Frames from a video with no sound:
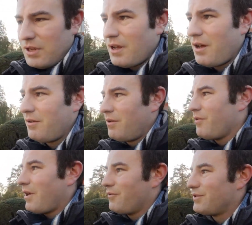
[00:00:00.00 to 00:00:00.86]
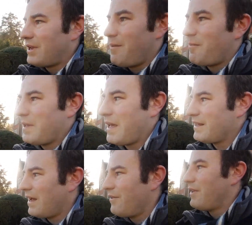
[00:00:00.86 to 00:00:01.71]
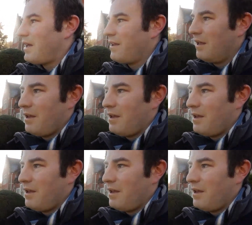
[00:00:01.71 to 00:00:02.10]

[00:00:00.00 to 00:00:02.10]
I'll get onto that when we get down there,